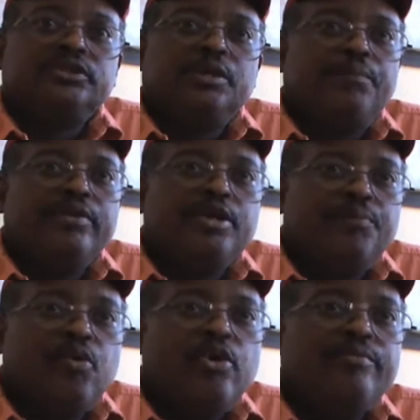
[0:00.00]
The
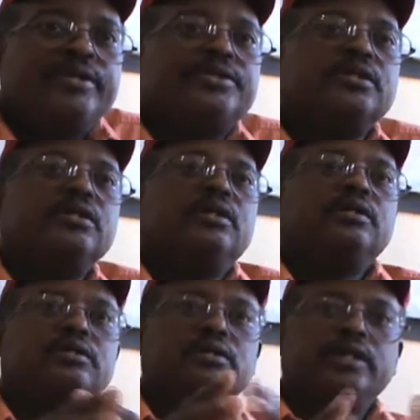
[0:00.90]
appointments,
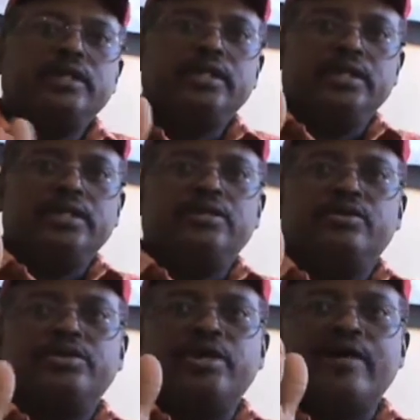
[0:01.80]
you
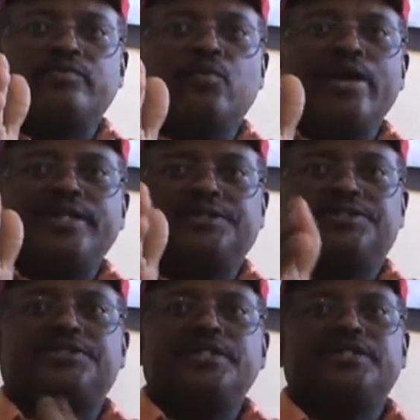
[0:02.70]
have to wait
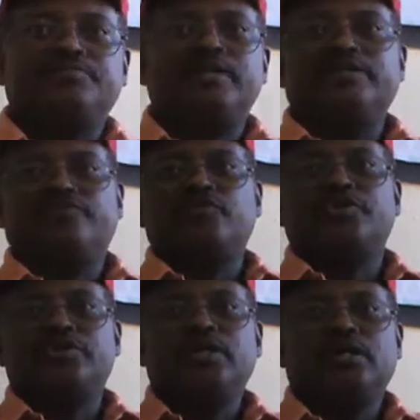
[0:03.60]
6 months
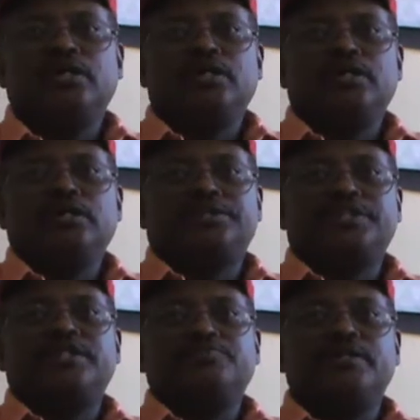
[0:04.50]

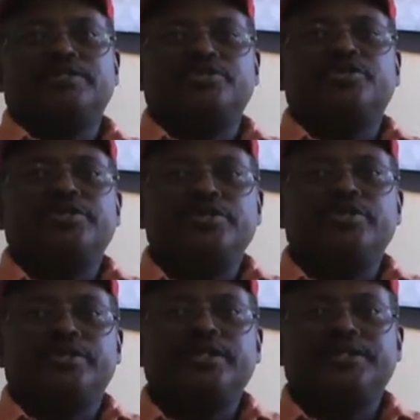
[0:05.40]
to a
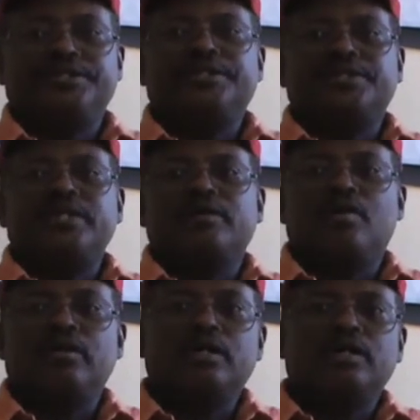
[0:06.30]
year to just get an
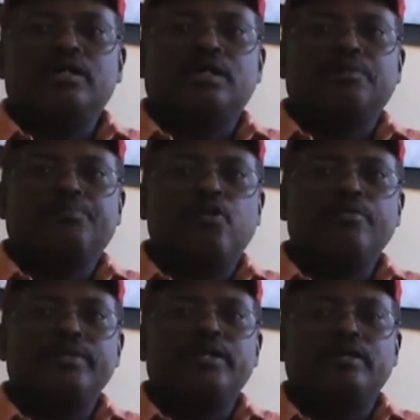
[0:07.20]

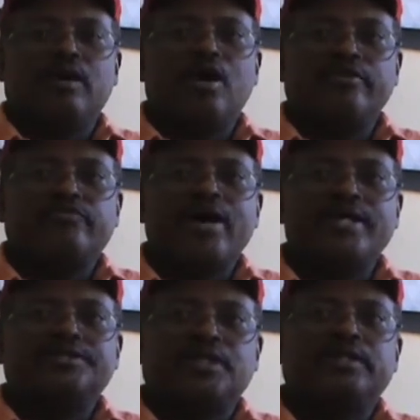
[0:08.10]
appointment in the
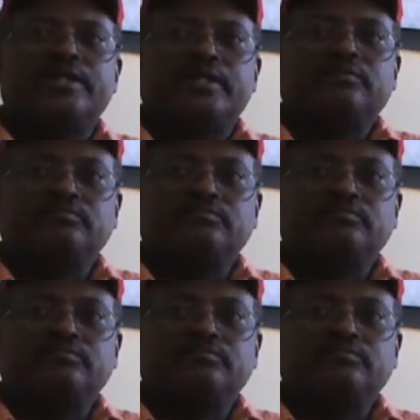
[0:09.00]
arthritis clinic.